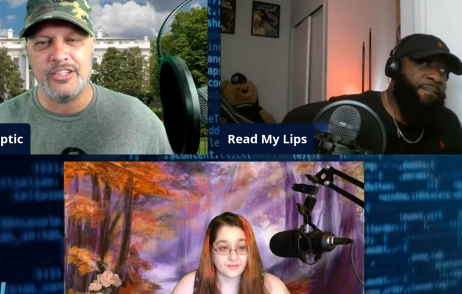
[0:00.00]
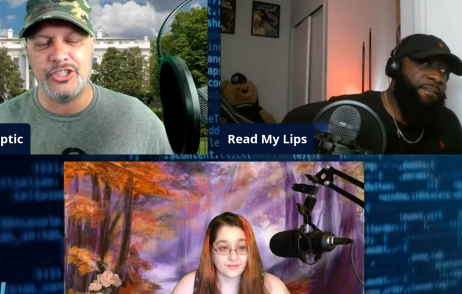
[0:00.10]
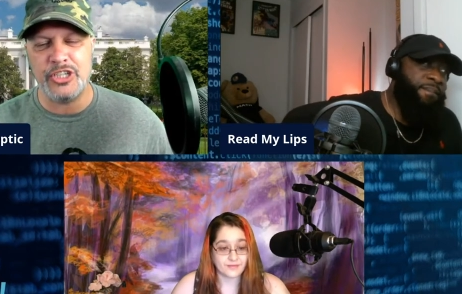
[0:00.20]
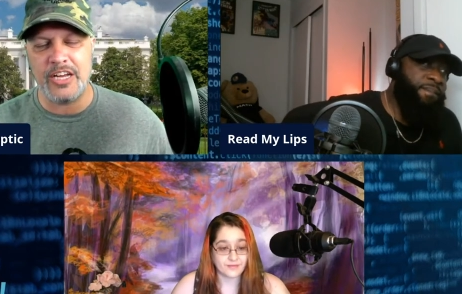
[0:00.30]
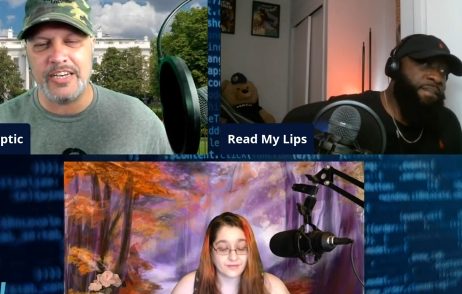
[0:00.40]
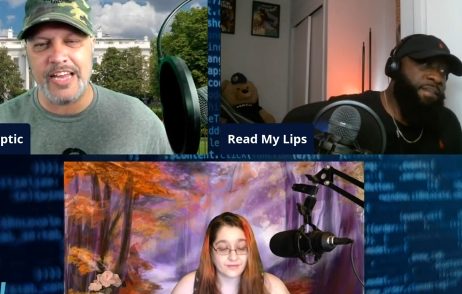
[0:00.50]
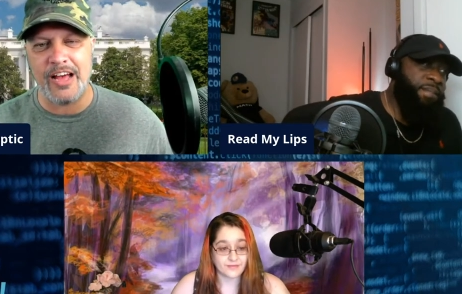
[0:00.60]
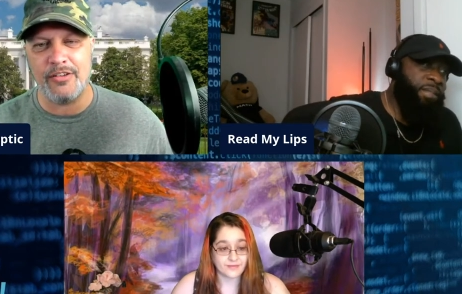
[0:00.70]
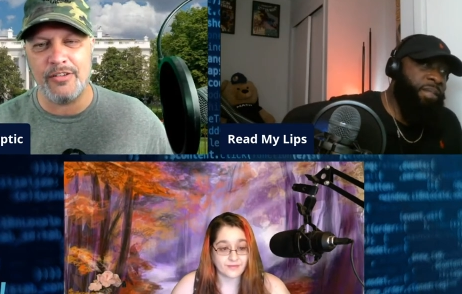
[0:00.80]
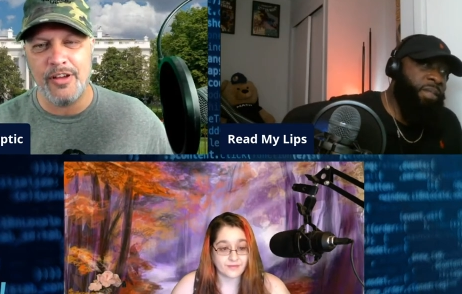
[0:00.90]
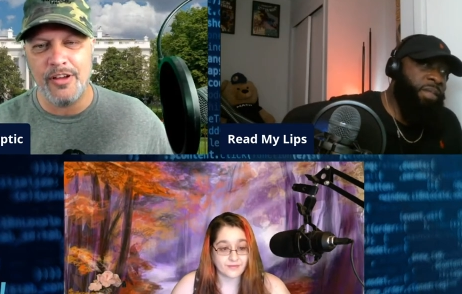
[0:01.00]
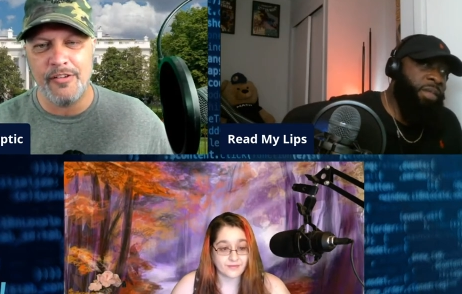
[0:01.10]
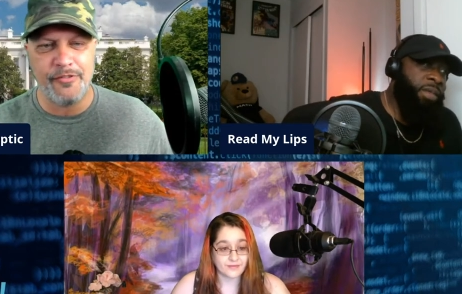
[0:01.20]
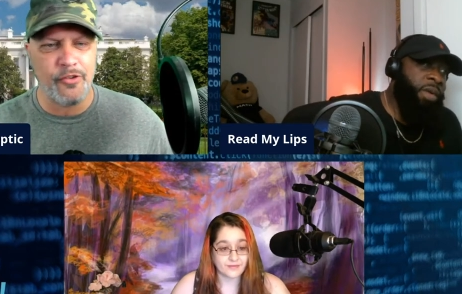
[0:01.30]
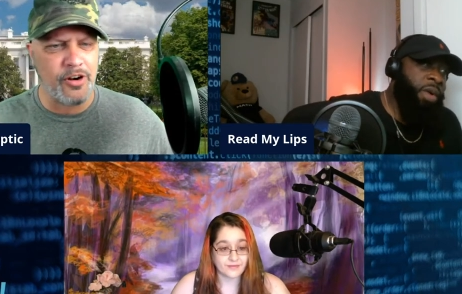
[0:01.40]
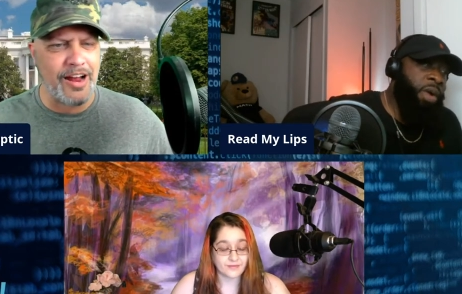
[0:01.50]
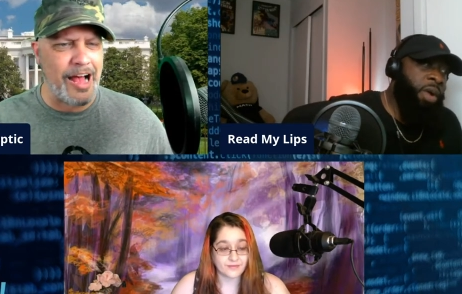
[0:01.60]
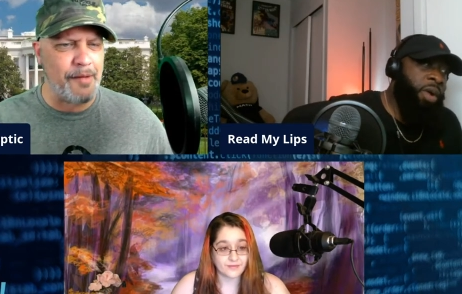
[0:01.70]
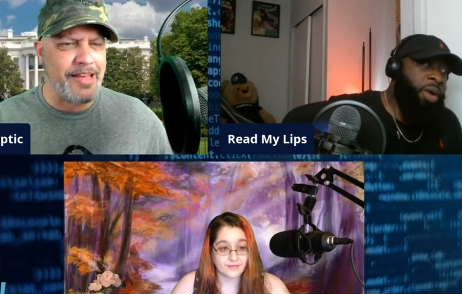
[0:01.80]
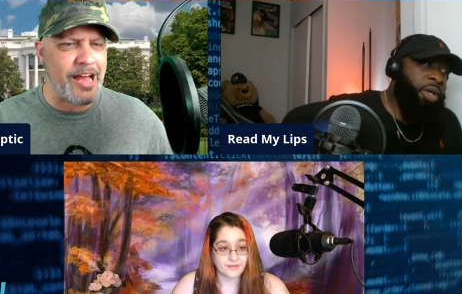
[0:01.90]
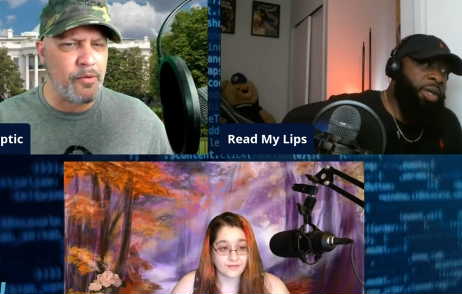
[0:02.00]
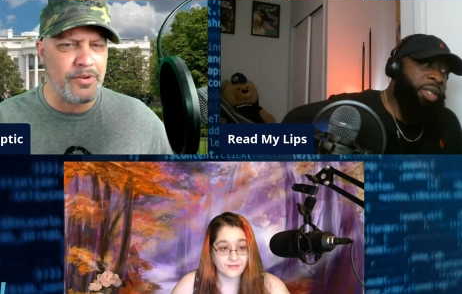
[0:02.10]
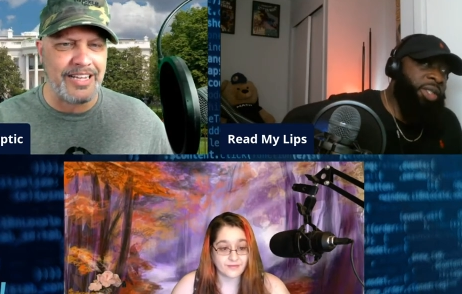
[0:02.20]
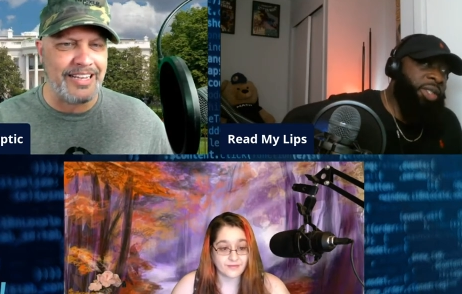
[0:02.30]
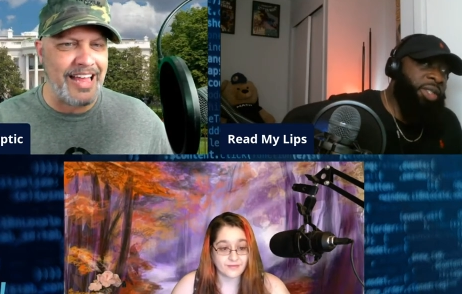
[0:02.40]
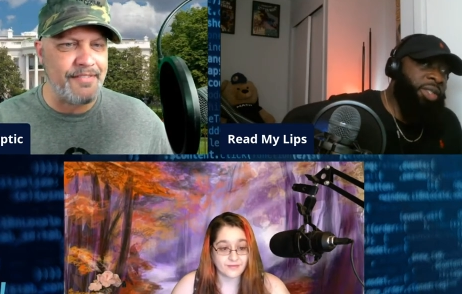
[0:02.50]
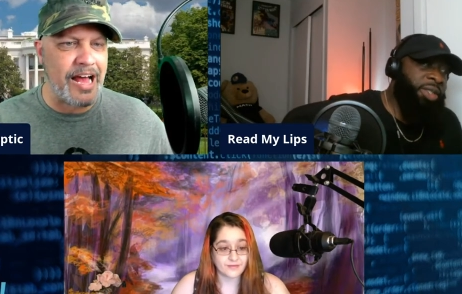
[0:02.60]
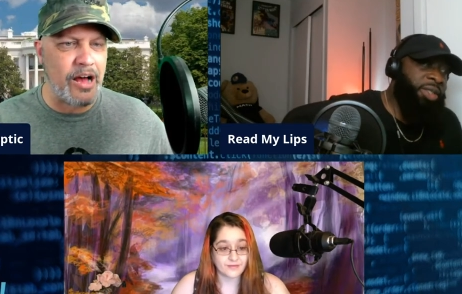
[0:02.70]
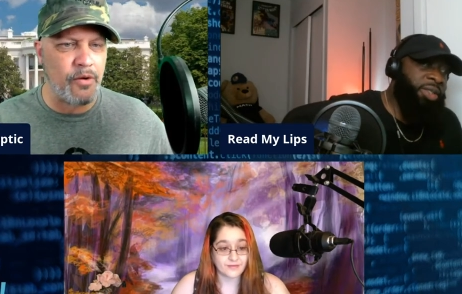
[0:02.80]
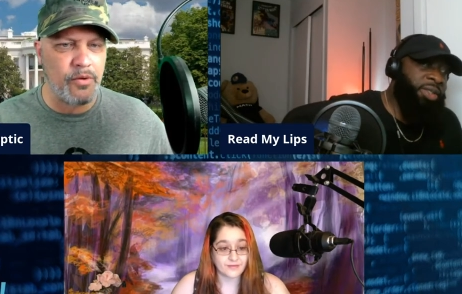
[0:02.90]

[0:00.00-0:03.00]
Speaker 1: is shut down for how many hours? eleven